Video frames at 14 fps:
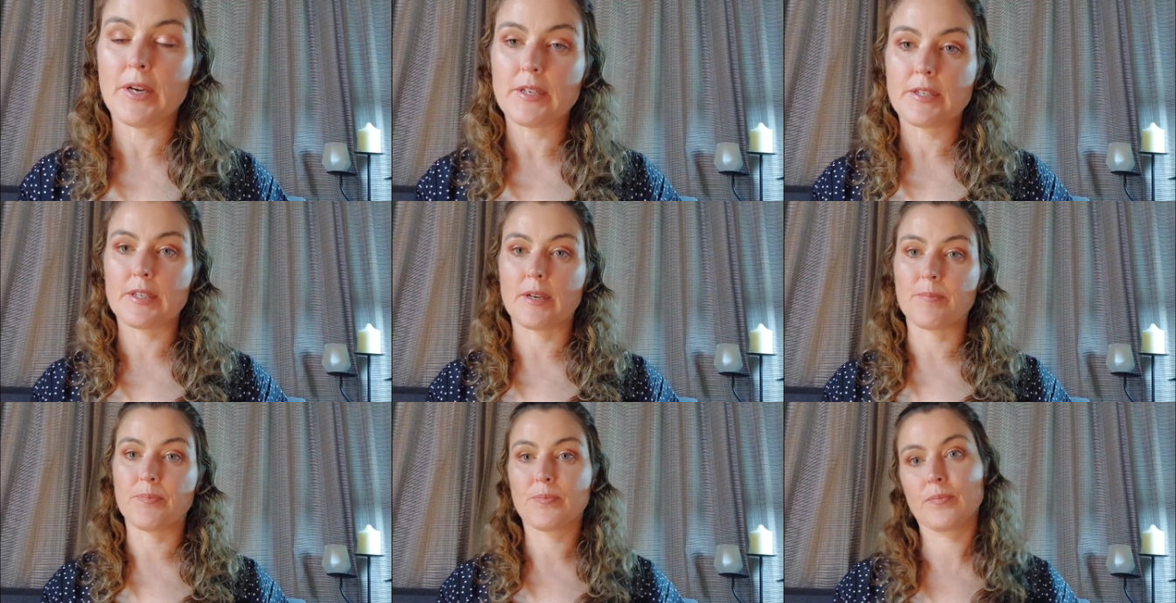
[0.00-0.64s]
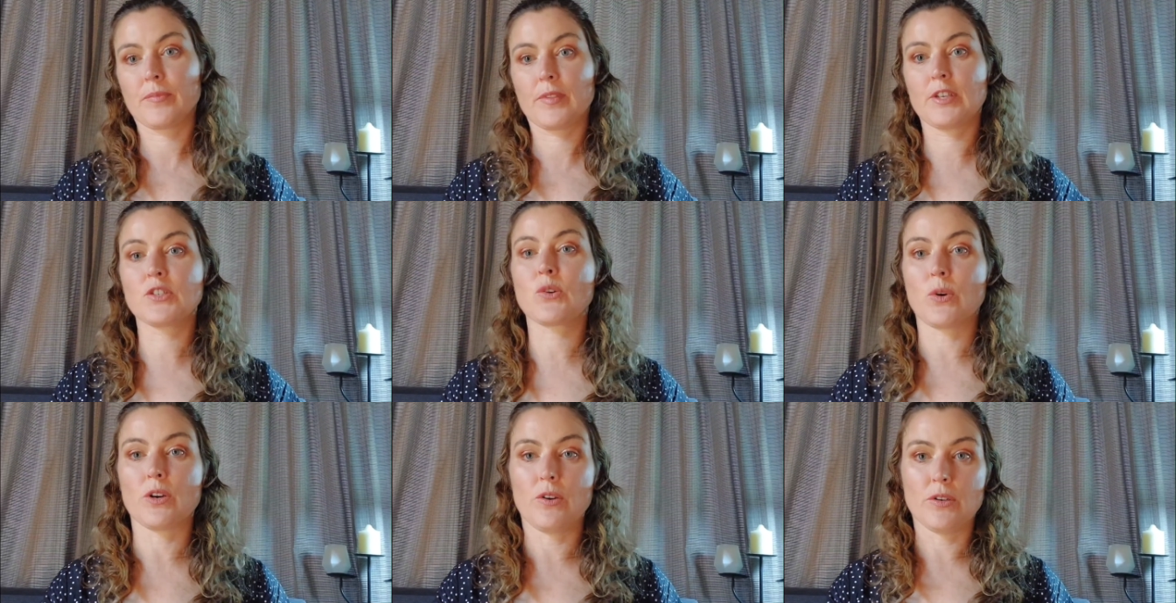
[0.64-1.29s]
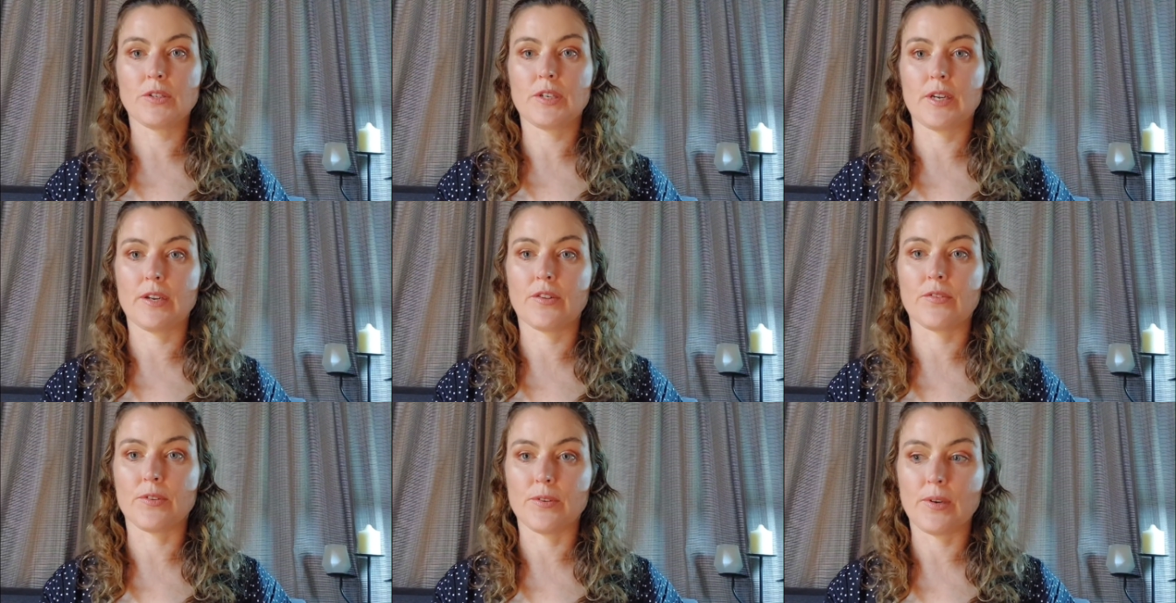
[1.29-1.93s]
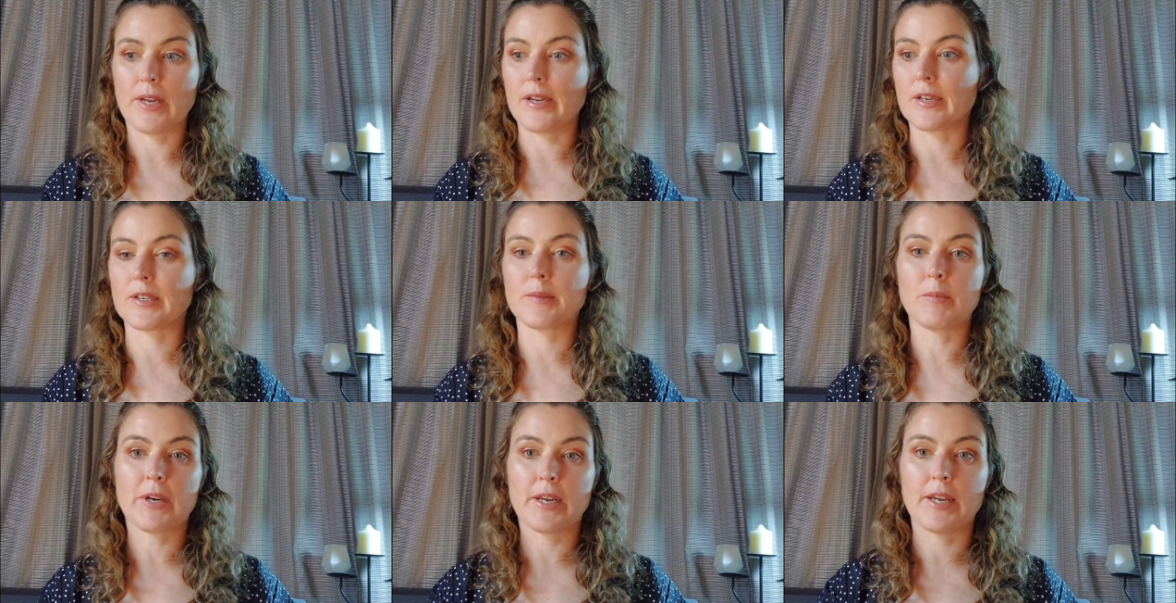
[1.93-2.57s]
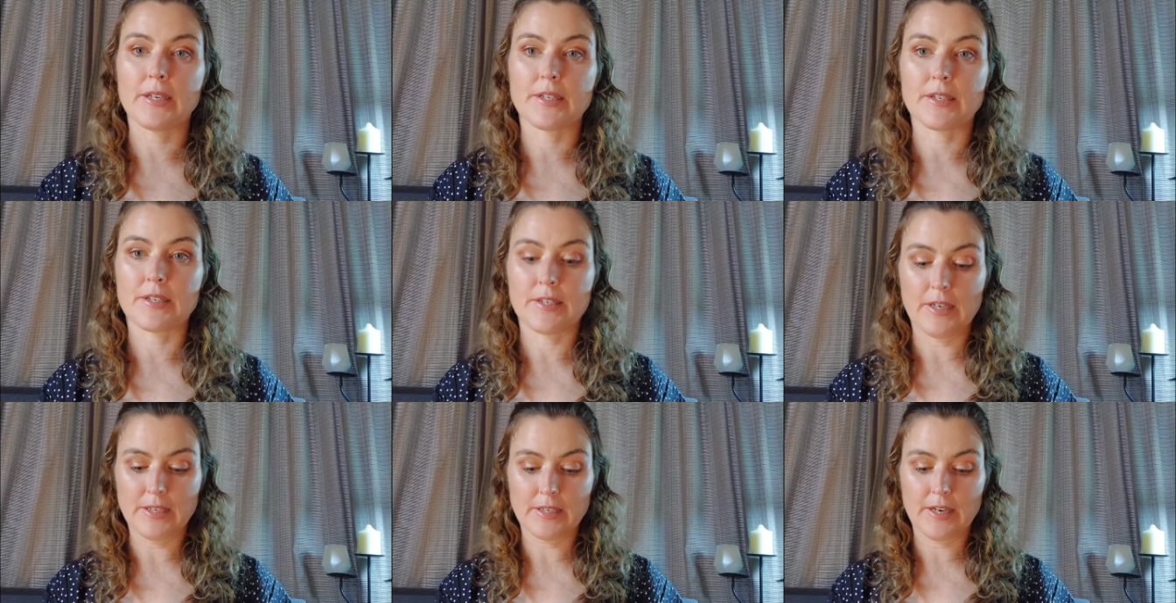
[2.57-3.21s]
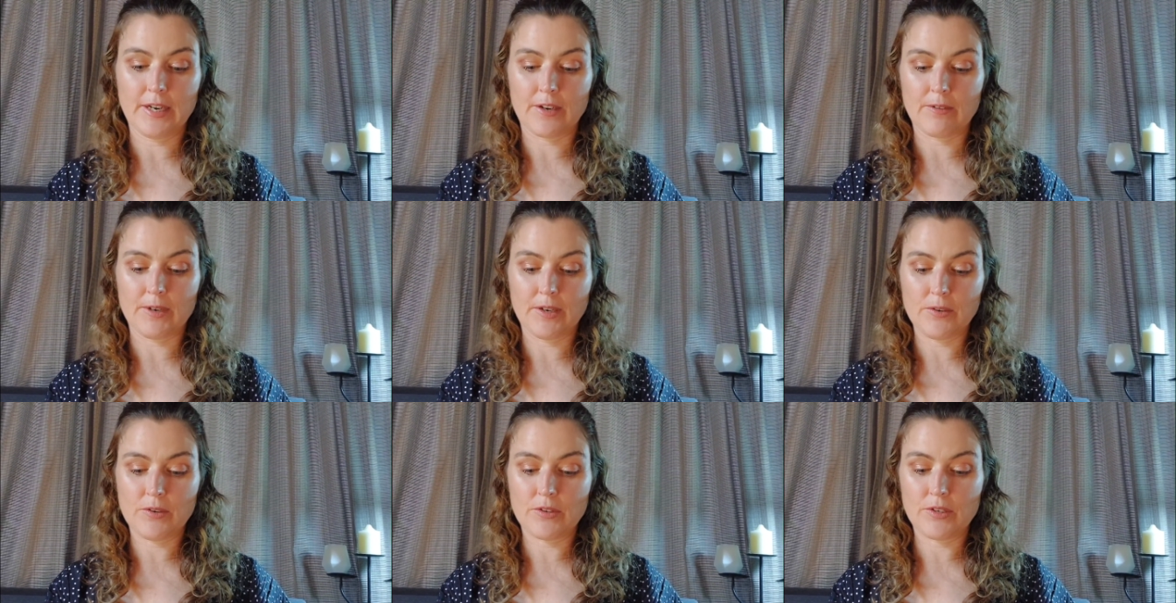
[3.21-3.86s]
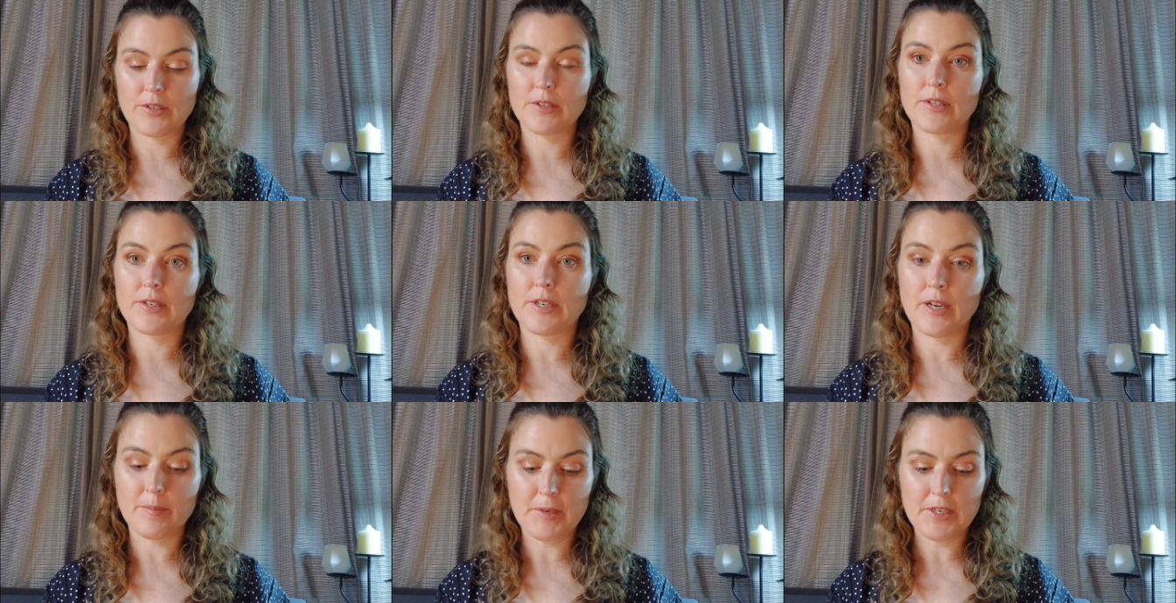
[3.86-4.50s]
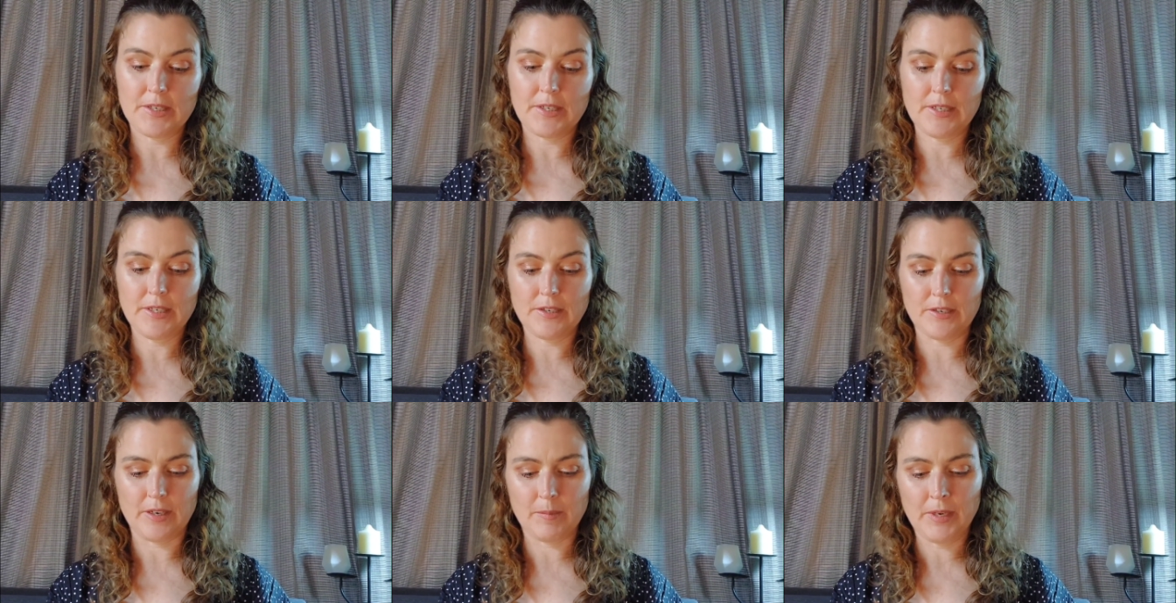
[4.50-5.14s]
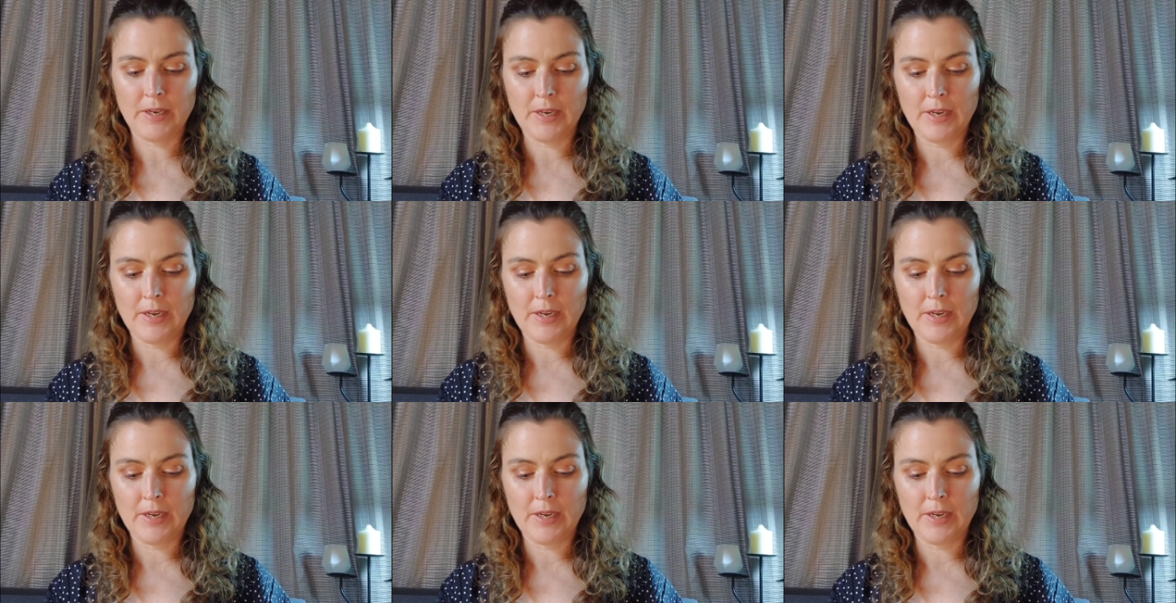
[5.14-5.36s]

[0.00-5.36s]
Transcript: but there's quite a lot to get through, and my cats are starting to hang around because they're telling me it's dinner time.